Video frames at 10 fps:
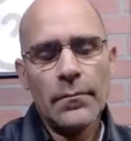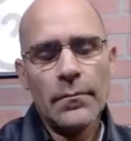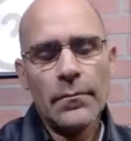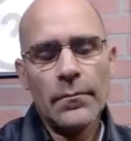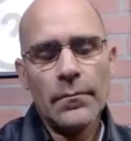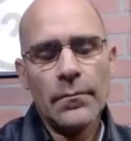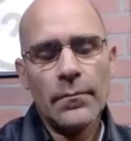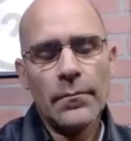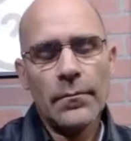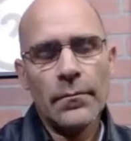
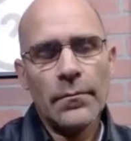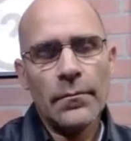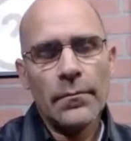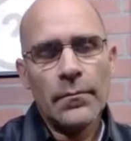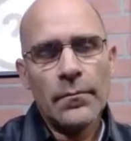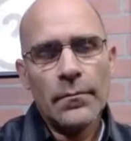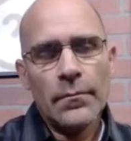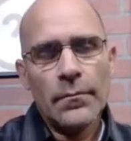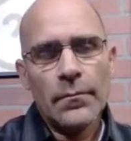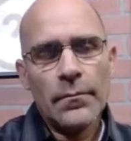
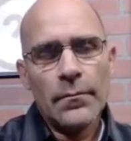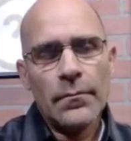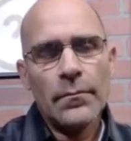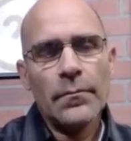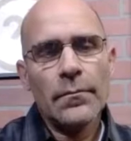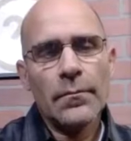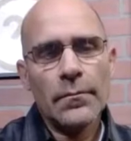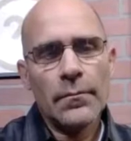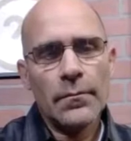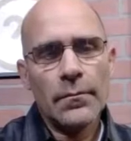
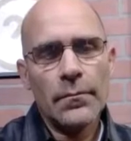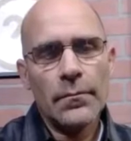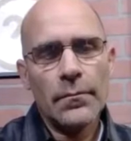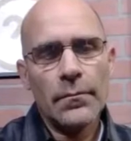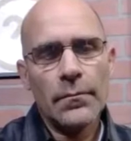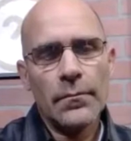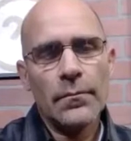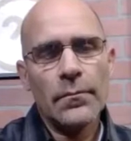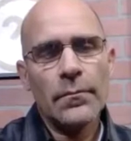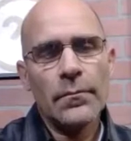
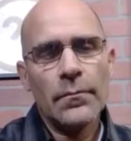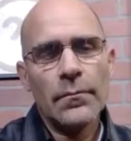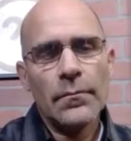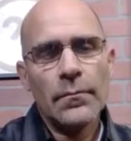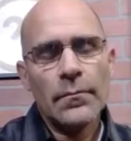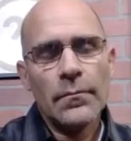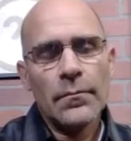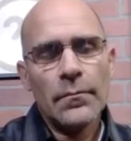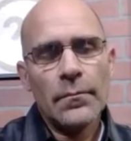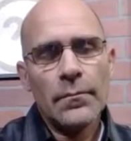
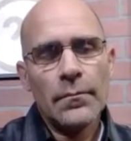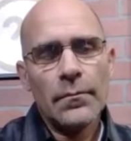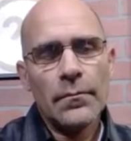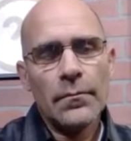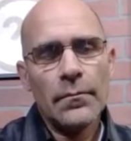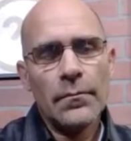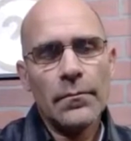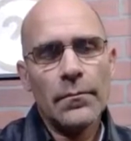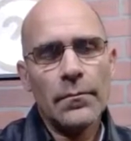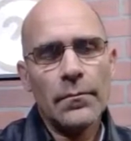(silent)